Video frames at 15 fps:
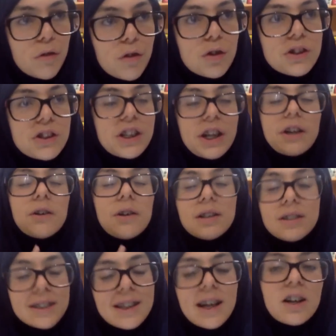first year
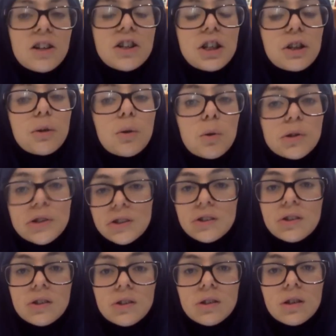and second year
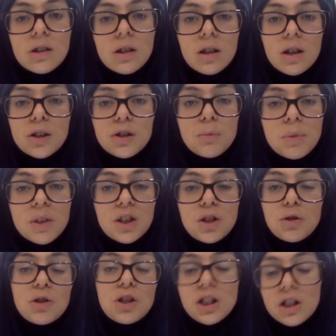courses, assuming that
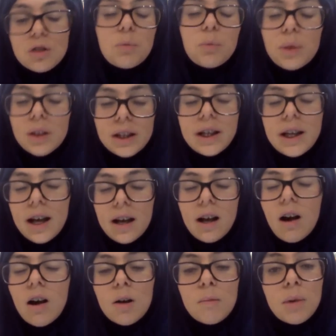you didn't really get
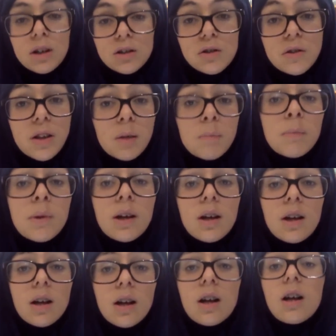high marks on them,
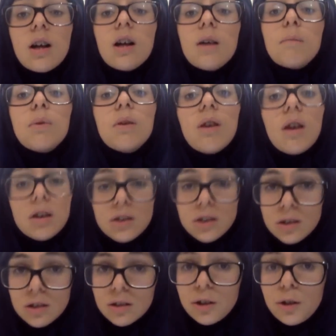plus
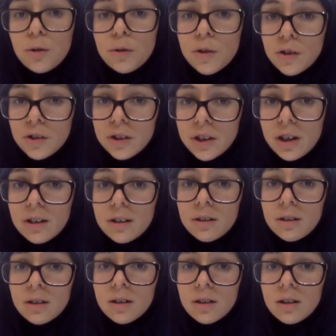your third year.
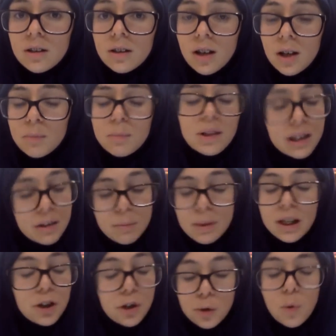And believe
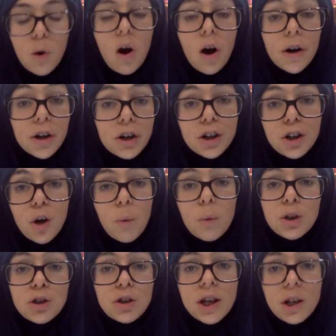me, you are
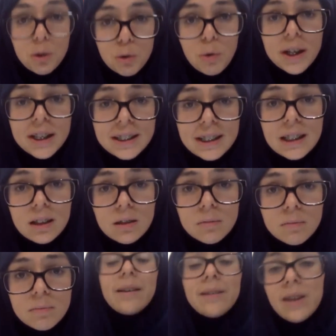going to get crazy.
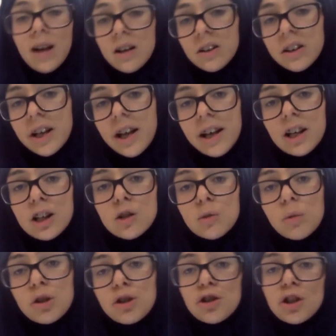Another case
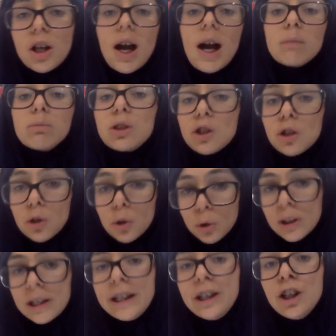when you should
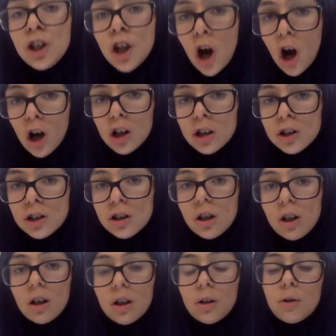absolutely not
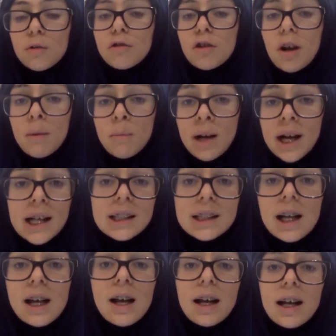go for MS
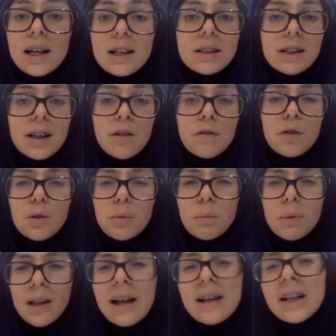is if you're
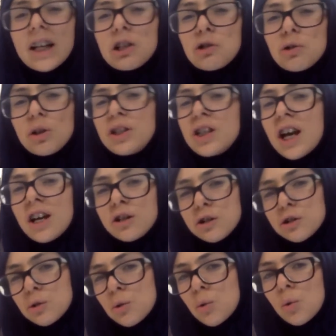planning to attend a
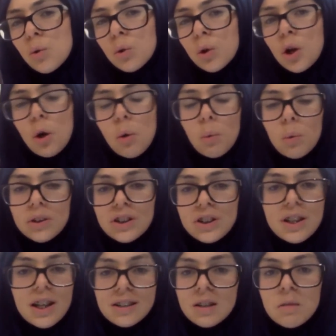school
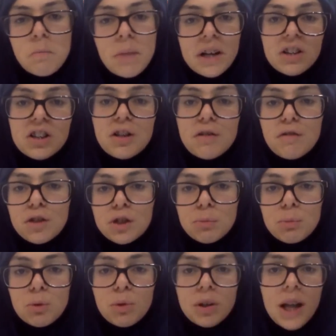which doesn't make the difference
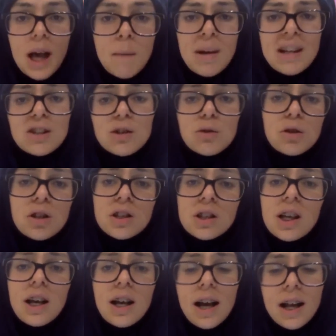between MS student
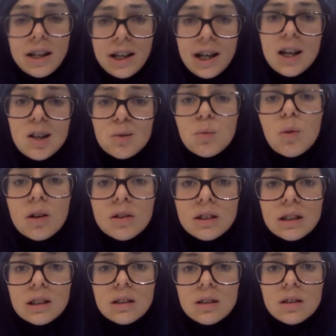and ES
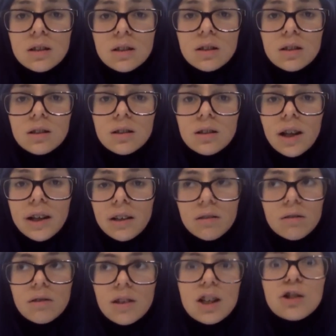ones. Like,
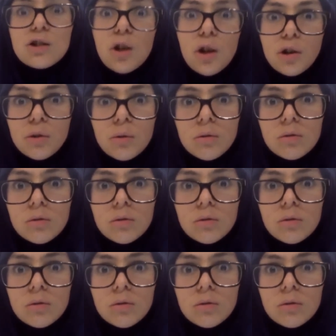let's say